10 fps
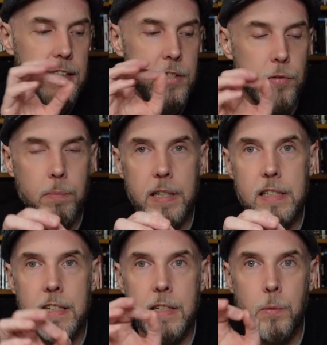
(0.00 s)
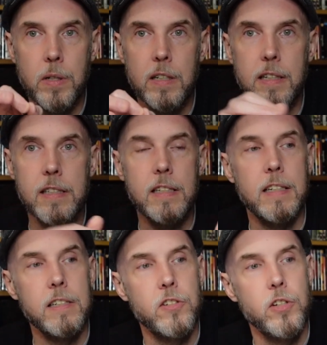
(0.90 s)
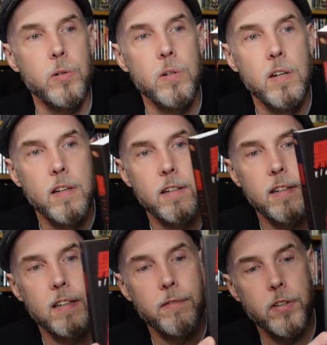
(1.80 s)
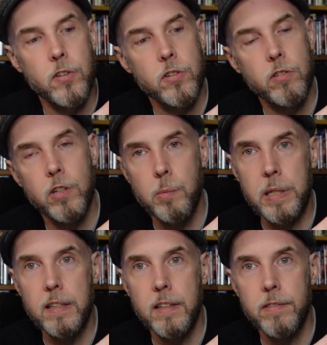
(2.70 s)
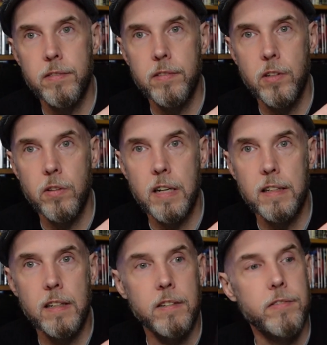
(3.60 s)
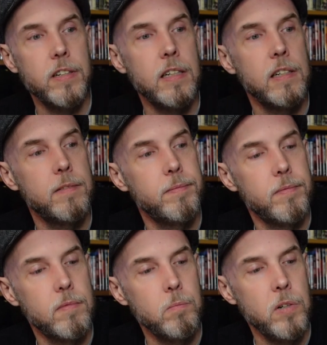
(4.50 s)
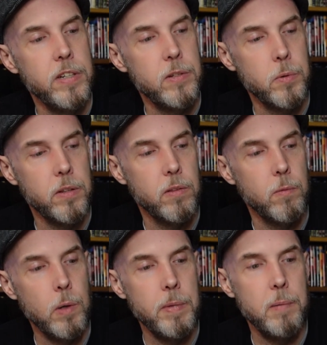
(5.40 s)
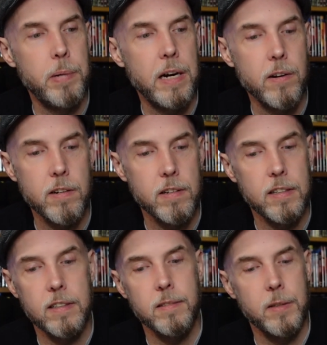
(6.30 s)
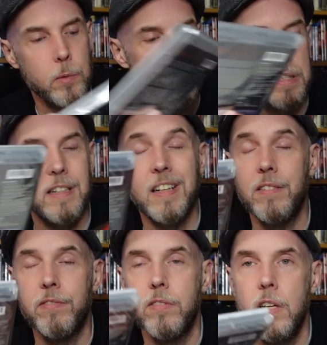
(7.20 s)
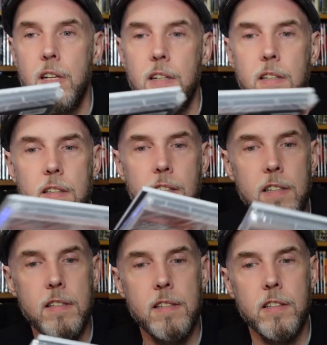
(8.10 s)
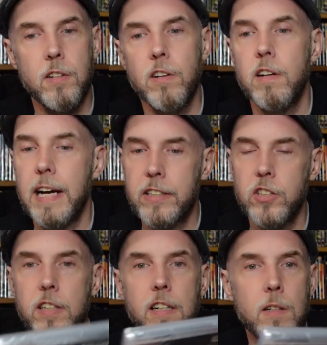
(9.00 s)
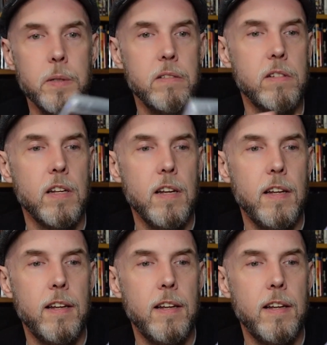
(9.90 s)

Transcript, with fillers: It's from nineteen ninety-one and nineteen ninety-two. Uh, for those of you who know me, love know that I love uh, movies with women in power uh, and women that have guns, you know, are action heroines.